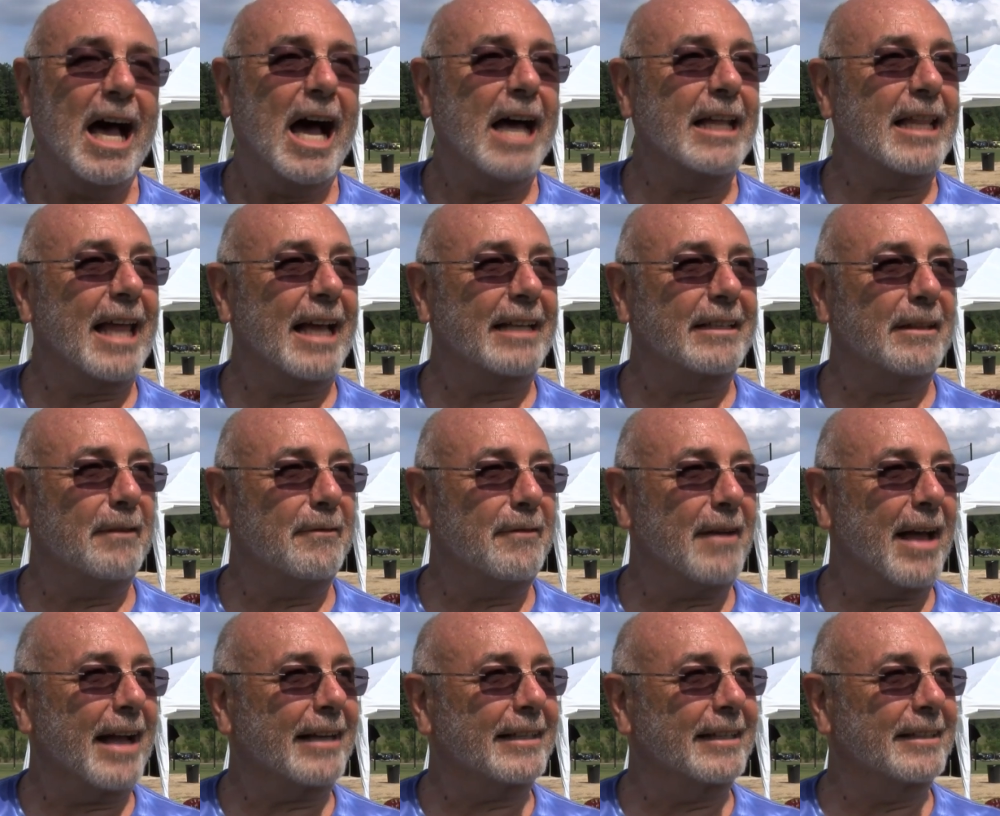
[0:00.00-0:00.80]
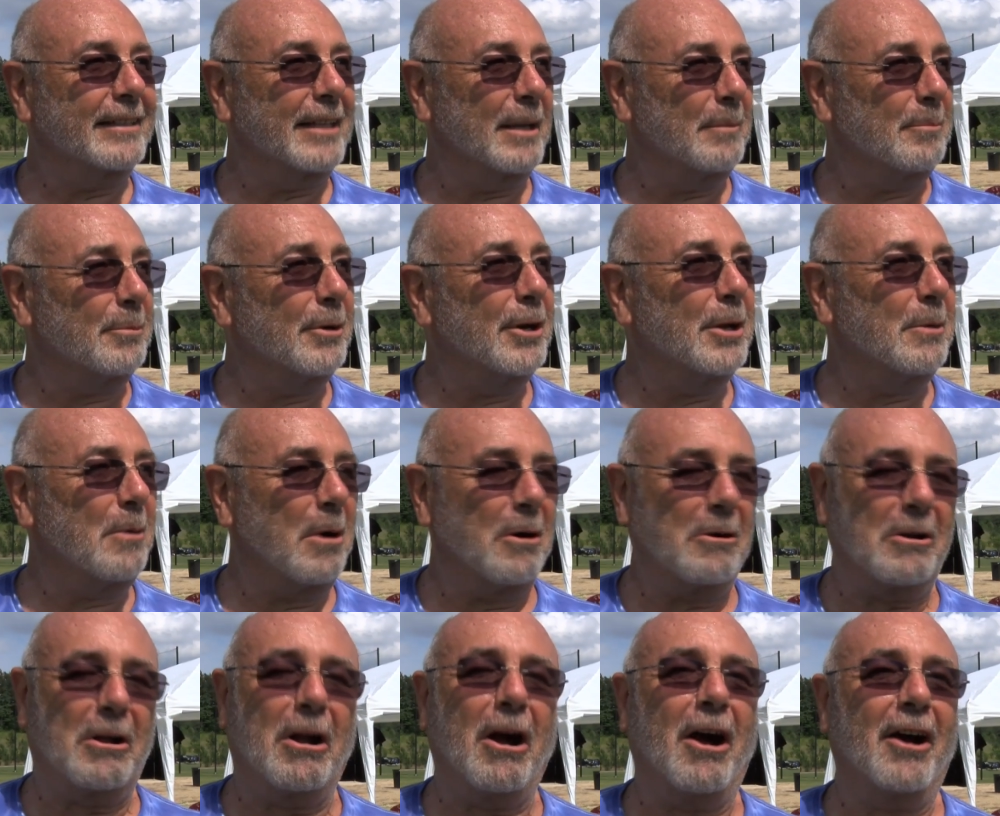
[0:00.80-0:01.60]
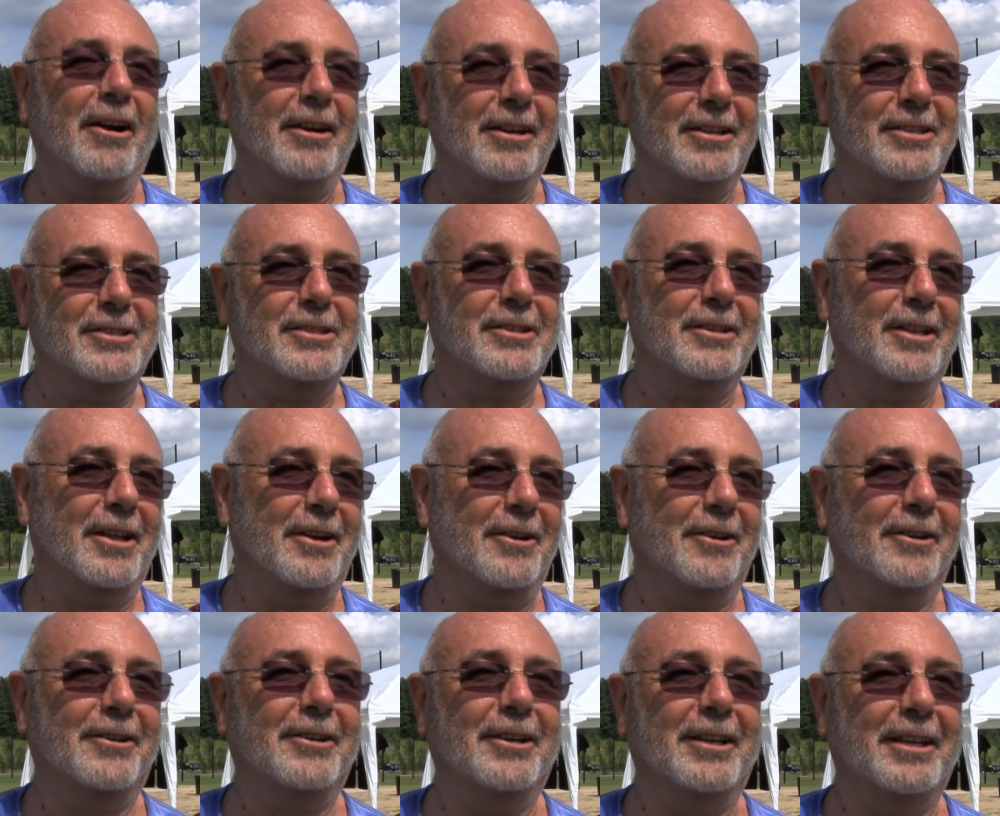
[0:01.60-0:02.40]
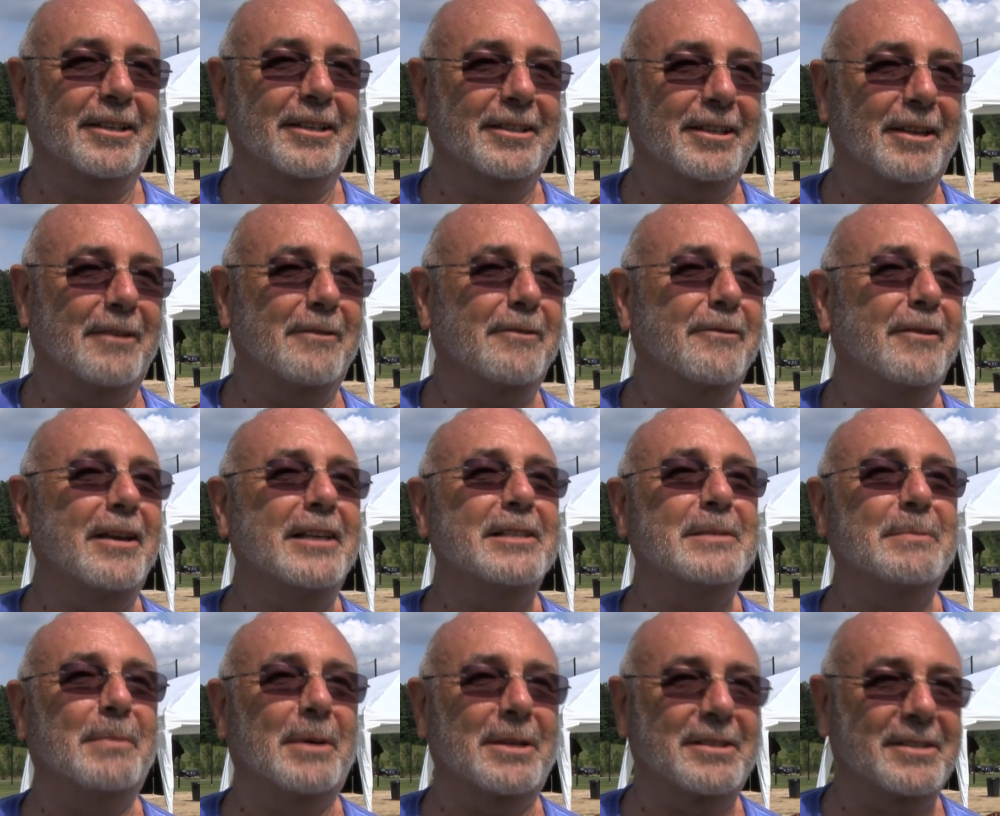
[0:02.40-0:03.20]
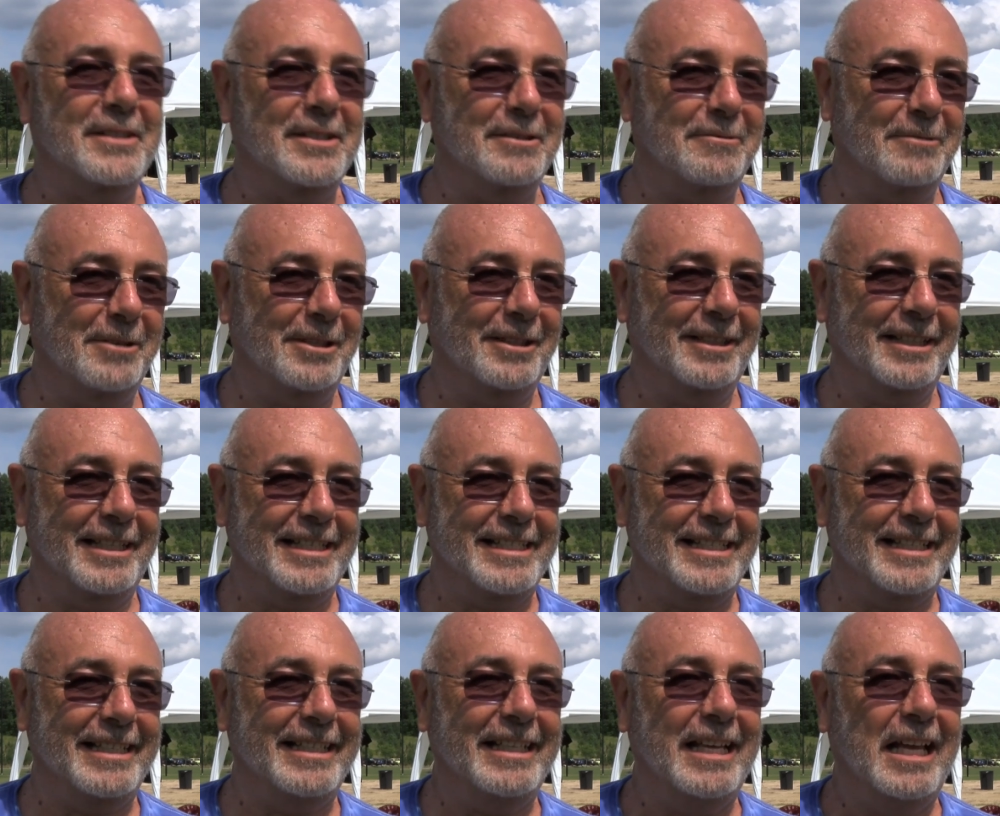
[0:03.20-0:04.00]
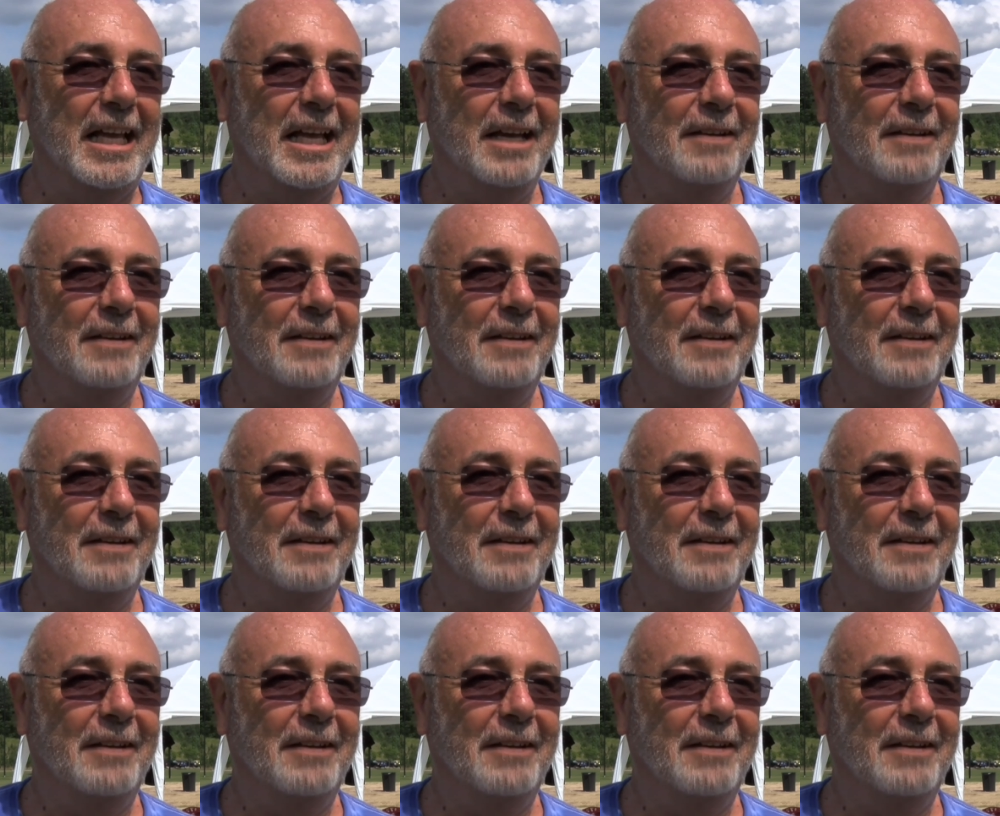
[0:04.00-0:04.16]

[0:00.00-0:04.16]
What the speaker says: I like the fact that they're pretty well guarded, so they aren't get their face busted real easy,